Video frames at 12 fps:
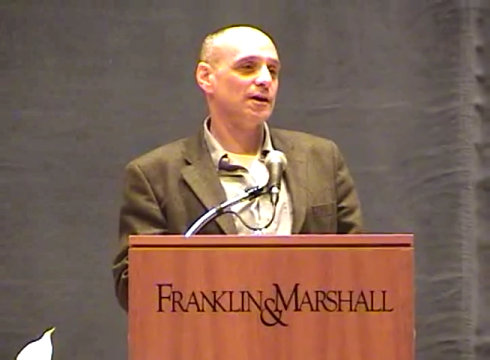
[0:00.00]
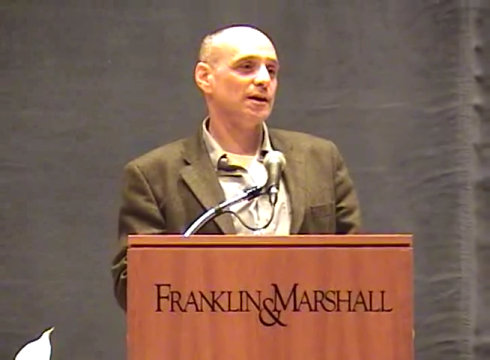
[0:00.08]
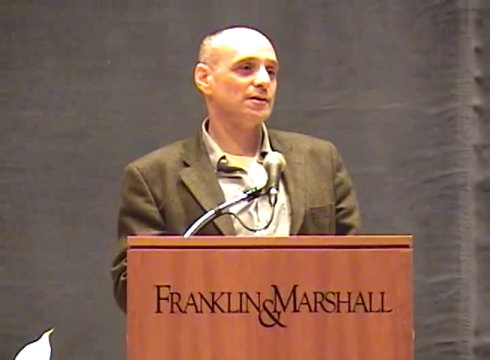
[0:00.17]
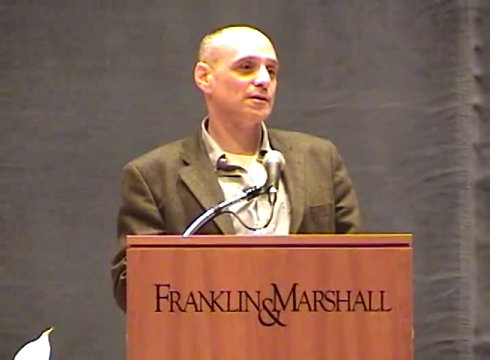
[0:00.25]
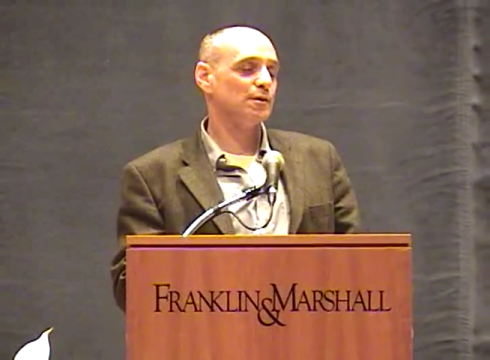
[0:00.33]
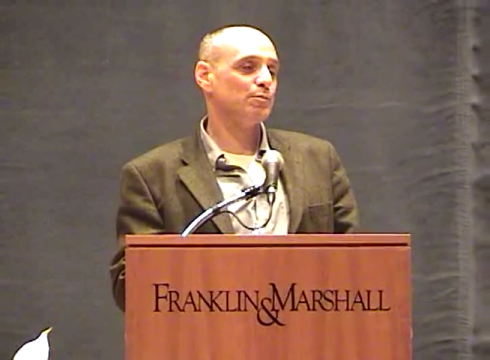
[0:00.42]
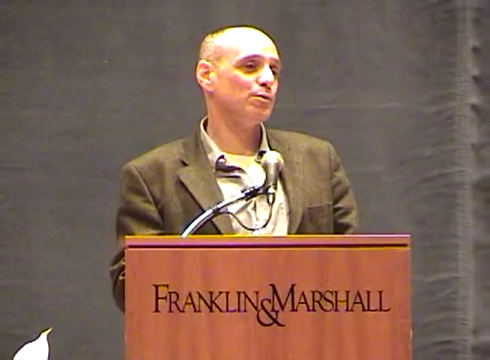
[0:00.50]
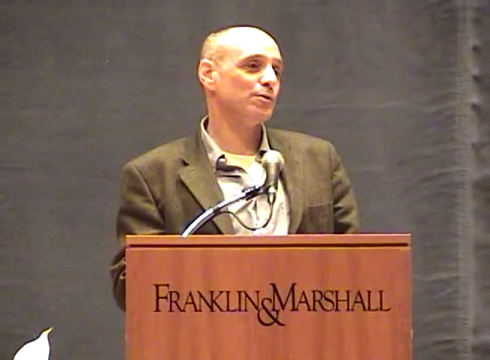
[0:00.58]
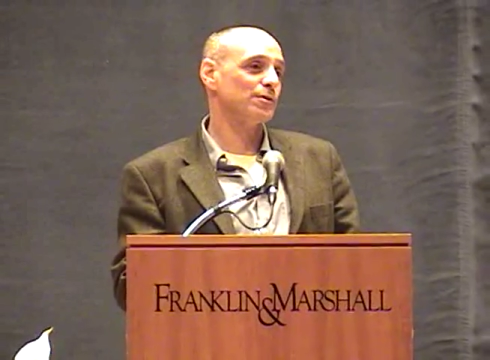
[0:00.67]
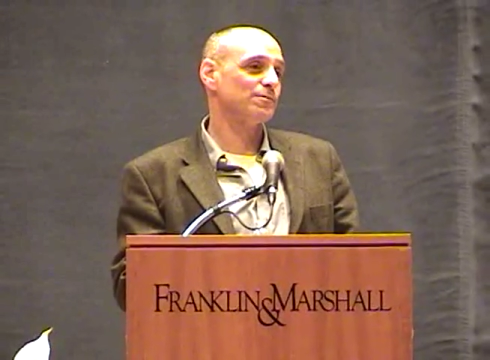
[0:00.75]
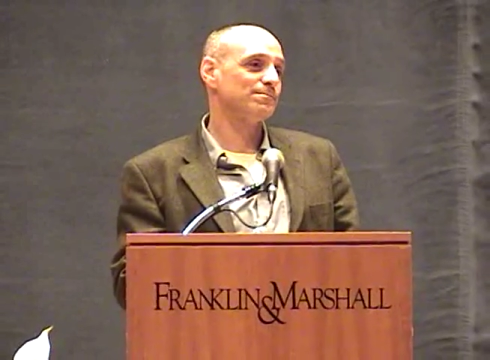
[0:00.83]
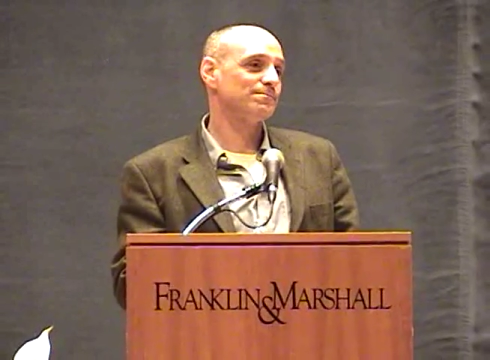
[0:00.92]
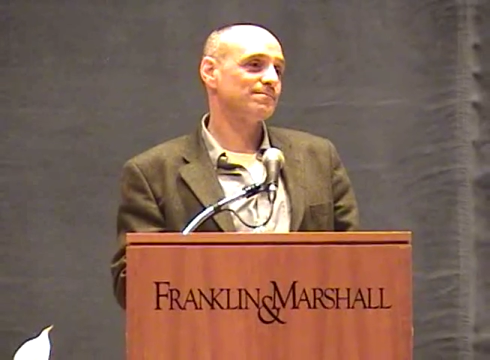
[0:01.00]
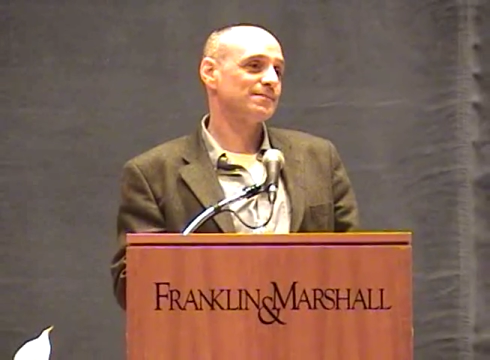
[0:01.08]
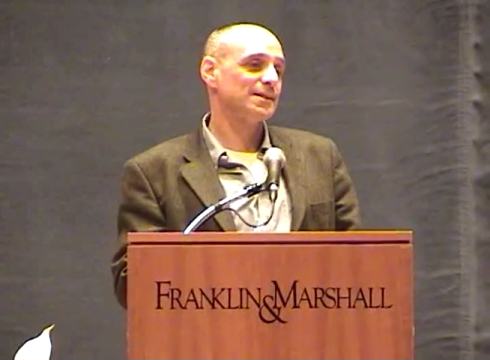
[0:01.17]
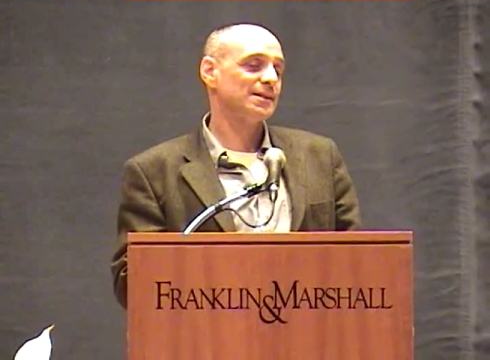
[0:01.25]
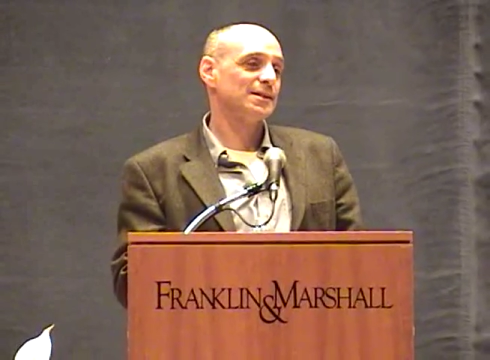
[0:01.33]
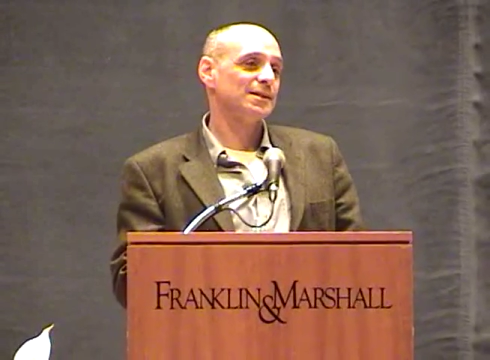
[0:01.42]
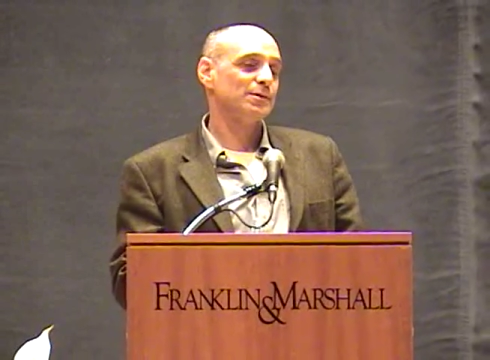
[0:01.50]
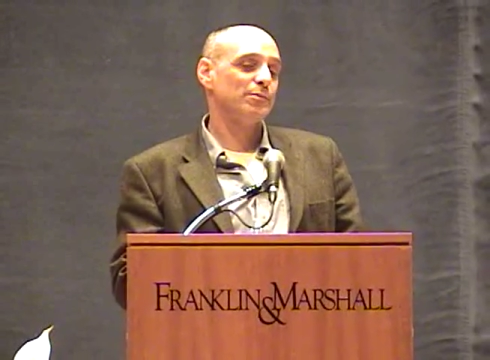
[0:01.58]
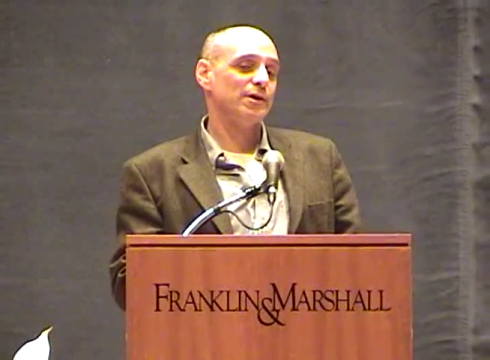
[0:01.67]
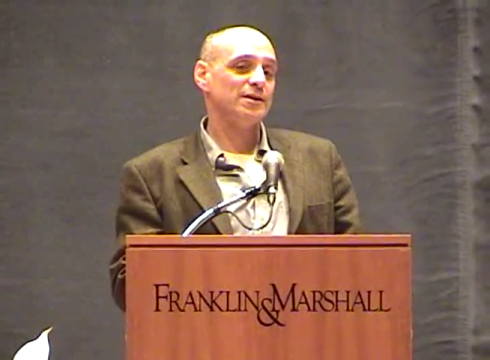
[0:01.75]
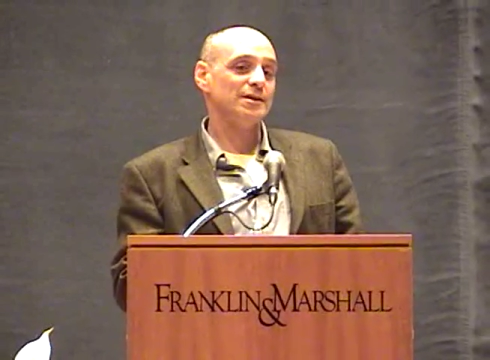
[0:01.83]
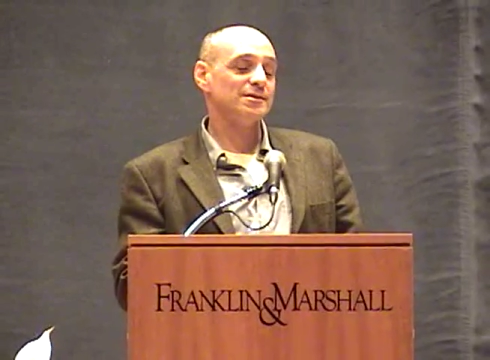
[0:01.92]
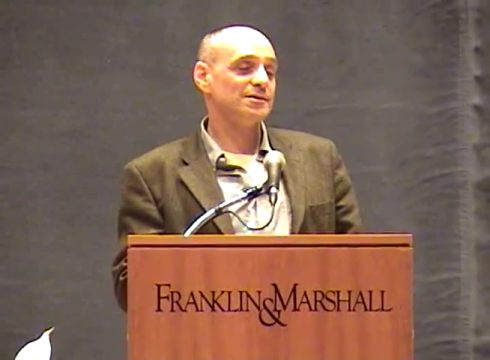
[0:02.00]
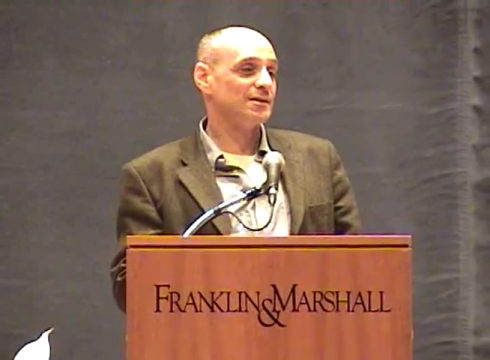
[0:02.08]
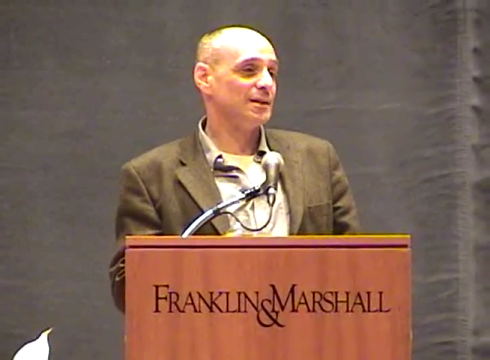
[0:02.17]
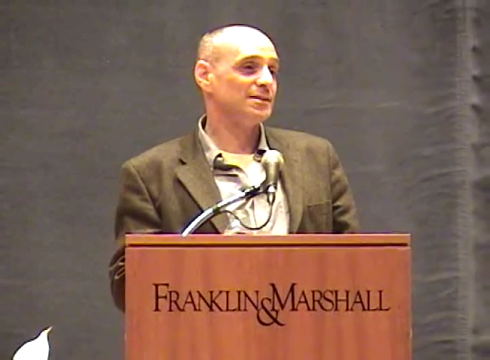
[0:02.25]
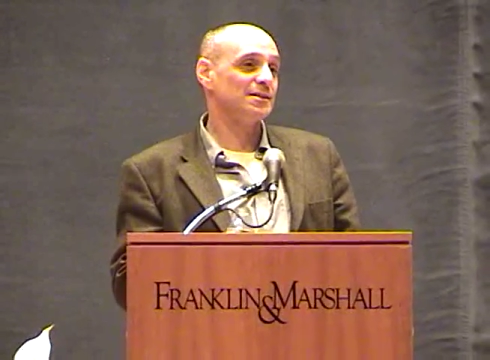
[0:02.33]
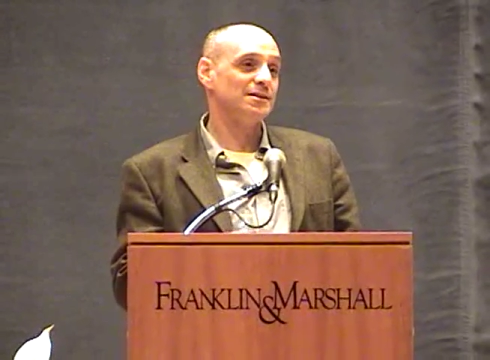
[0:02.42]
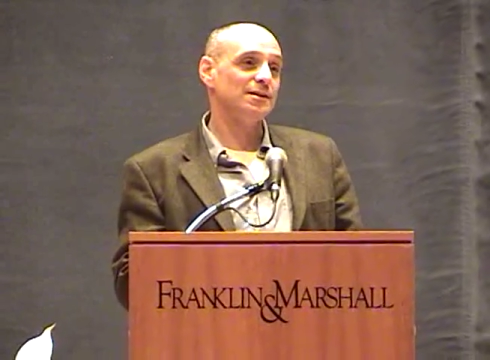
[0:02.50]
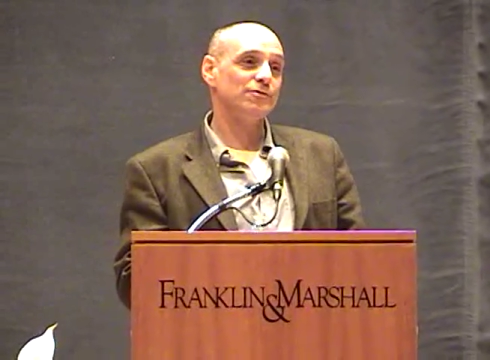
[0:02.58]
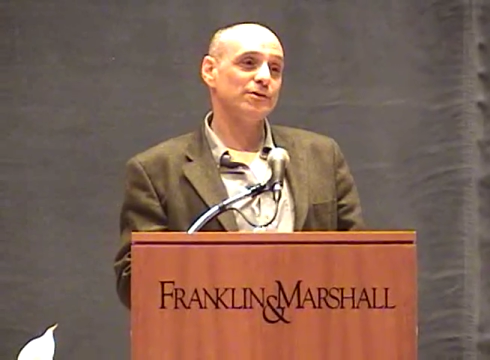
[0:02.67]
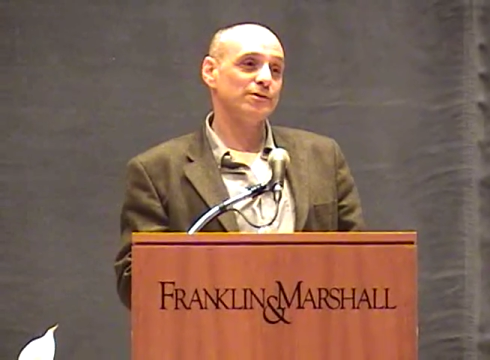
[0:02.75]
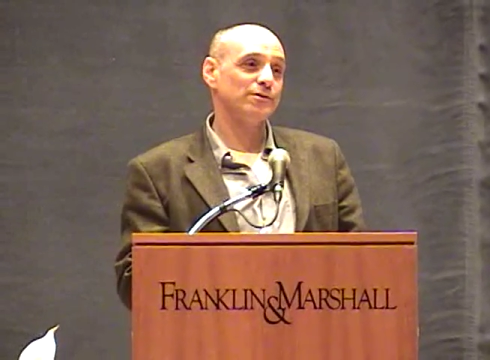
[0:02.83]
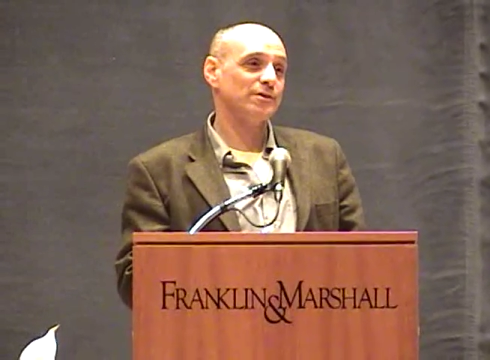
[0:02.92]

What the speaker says: to the poor. But it's a difficult